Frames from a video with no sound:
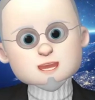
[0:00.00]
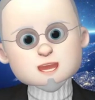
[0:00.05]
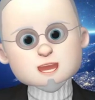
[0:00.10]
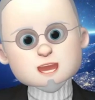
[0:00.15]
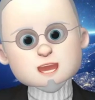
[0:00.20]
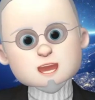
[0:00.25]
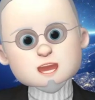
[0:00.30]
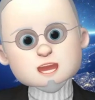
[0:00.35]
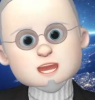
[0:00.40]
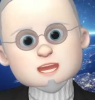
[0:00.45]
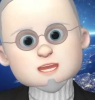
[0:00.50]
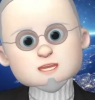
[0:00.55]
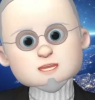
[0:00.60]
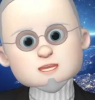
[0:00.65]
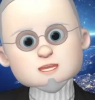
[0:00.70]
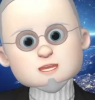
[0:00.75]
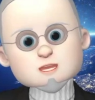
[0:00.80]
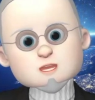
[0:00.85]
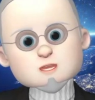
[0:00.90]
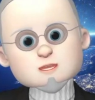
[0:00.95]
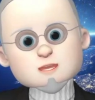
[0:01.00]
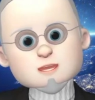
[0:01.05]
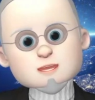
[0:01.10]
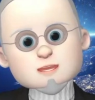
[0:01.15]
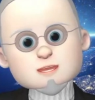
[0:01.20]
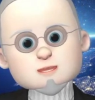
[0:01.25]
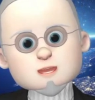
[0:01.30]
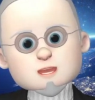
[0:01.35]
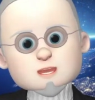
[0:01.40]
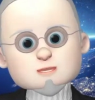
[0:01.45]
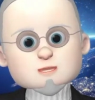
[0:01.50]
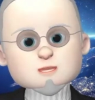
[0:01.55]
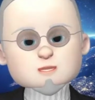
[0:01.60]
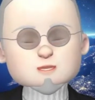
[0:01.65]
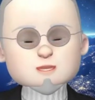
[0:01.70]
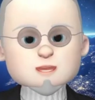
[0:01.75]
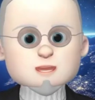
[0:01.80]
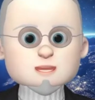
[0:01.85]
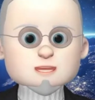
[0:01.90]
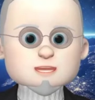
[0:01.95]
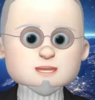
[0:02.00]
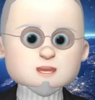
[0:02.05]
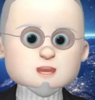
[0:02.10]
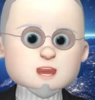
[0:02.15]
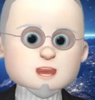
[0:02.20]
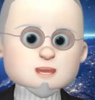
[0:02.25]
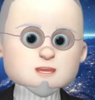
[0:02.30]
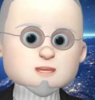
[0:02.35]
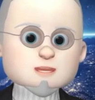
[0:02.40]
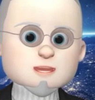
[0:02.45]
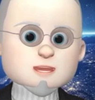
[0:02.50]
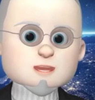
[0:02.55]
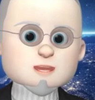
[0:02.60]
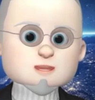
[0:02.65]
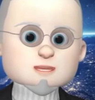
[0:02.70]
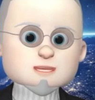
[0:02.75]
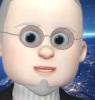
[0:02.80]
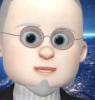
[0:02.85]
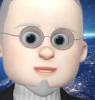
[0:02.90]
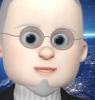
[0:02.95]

And so you're going to be flooded with like a lot of like,